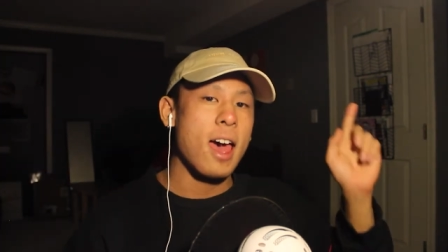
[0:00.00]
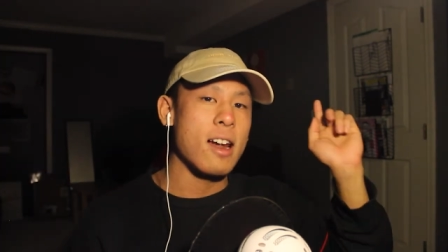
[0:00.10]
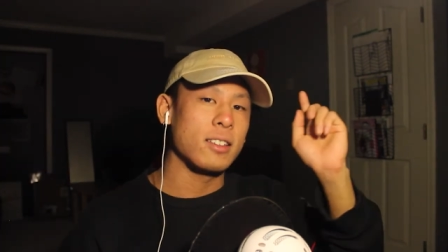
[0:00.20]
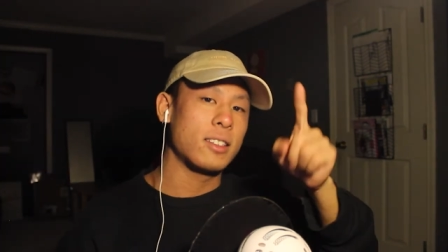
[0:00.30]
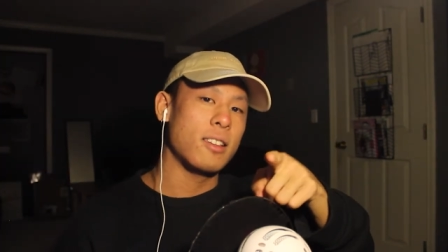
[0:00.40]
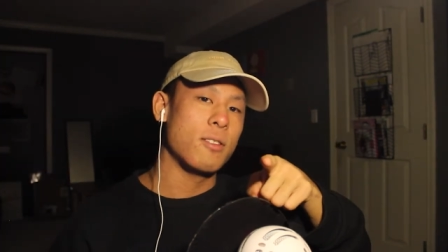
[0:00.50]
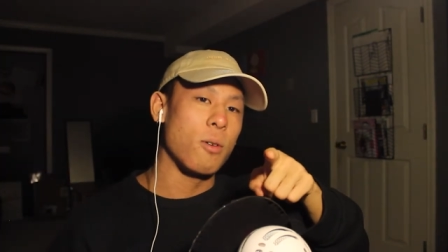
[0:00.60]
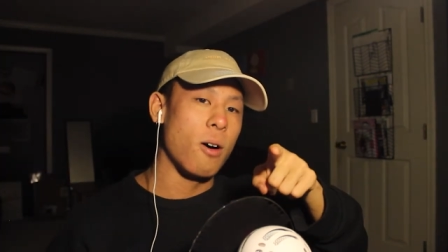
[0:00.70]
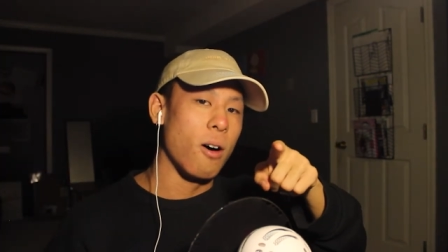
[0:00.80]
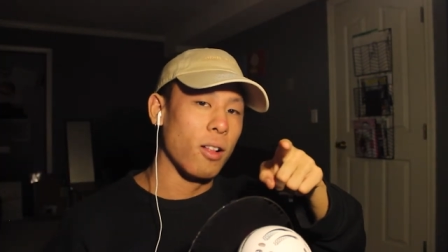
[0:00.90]
And I'll see you
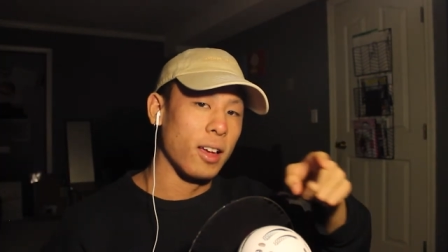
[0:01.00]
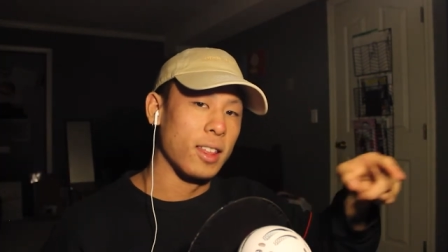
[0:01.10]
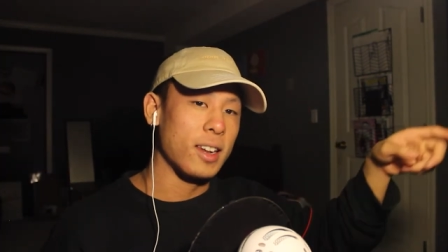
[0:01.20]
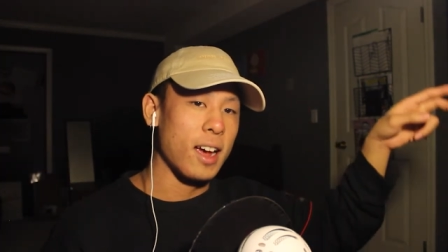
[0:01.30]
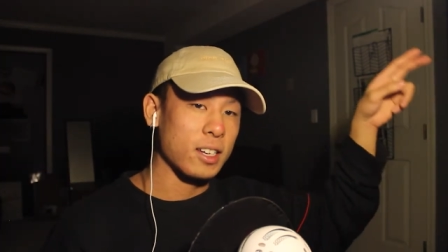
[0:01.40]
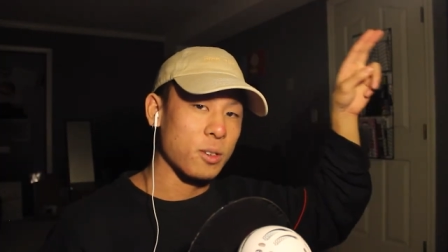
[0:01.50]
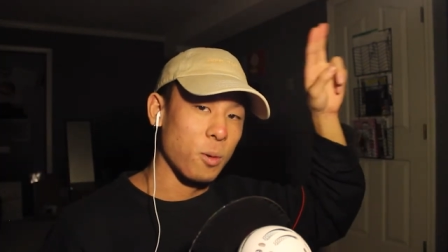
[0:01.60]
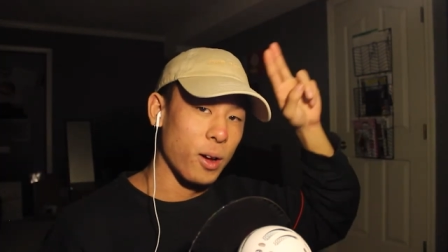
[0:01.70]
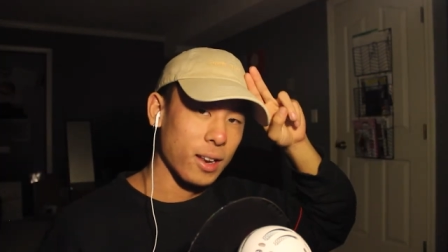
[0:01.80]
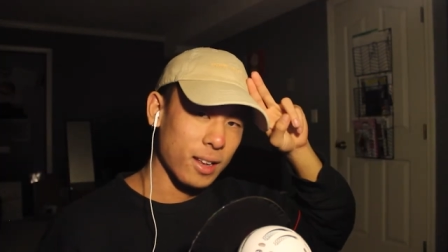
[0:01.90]
all in the next
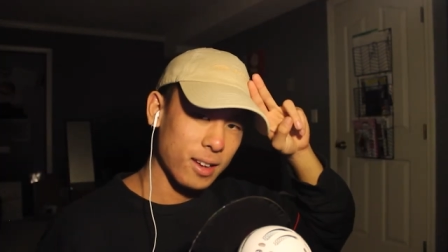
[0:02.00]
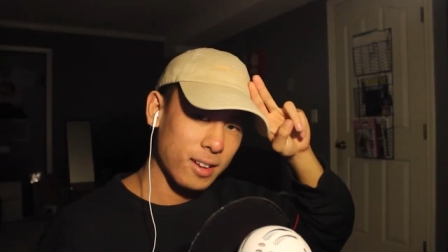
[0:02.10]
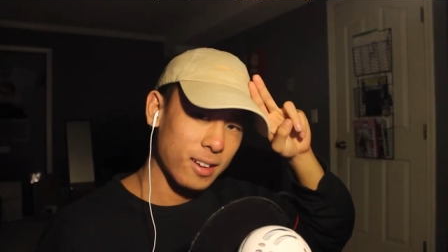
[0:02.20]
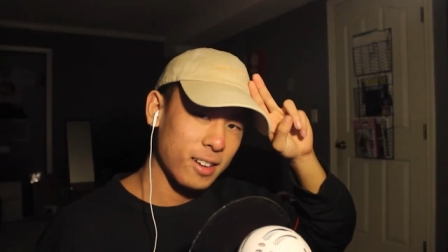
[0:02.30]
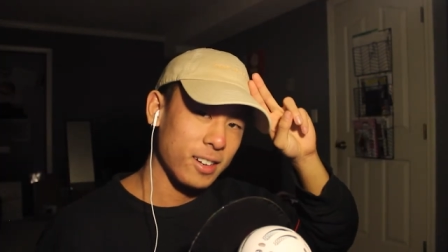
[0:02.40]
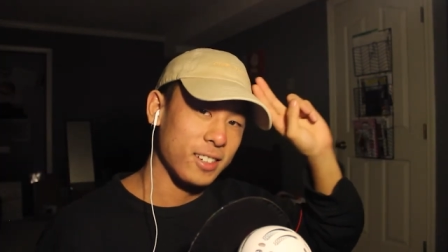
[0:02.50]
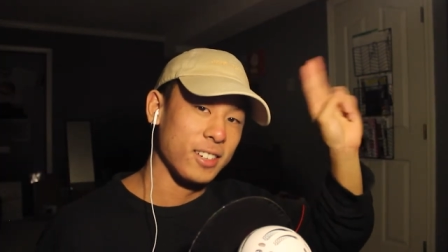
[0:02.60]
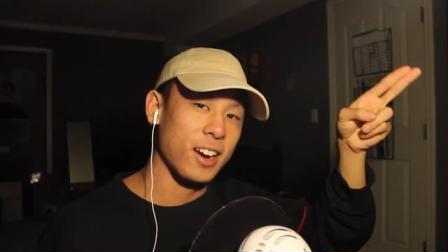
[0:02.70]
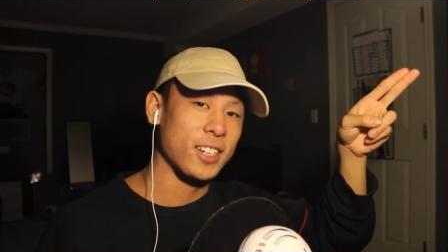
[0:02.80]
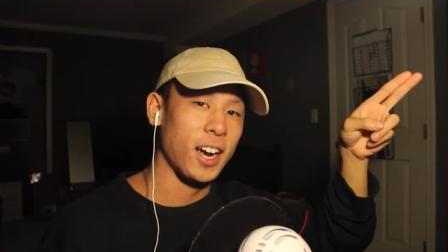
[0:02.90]
one. Josh